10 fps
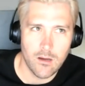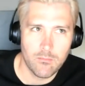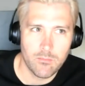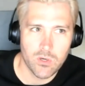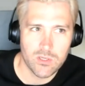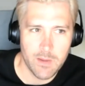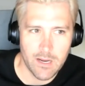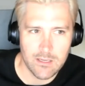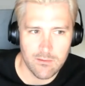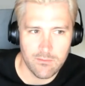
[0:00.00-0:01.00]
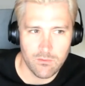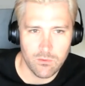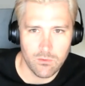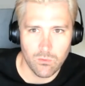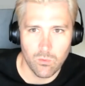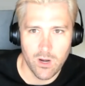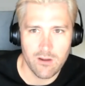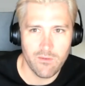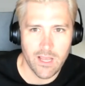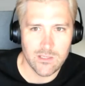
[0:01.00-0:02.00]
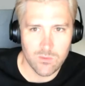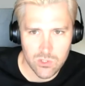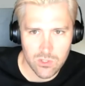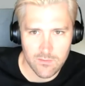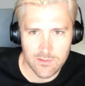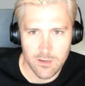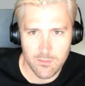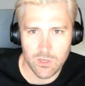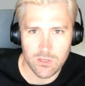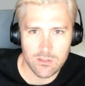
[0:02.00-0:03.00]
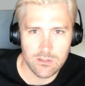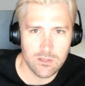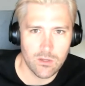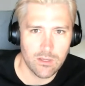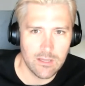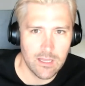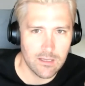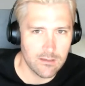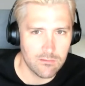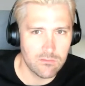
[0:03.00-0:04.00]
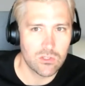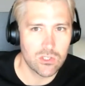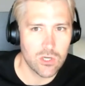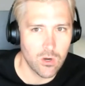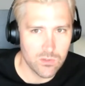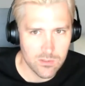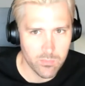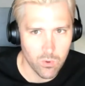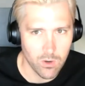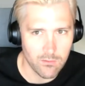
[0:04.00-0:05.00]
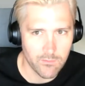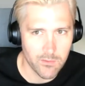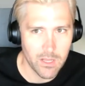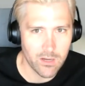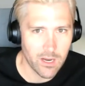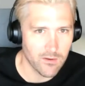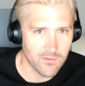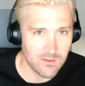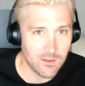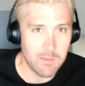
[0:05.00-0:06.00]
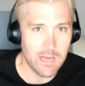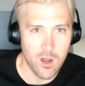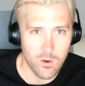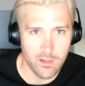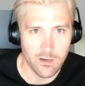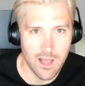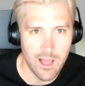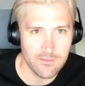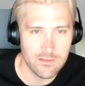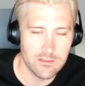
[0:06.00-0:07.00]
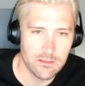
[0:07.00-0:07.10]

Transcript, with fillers: perspective, what advice would you give someone so that they can show support for male caregivers that they may know in their lives?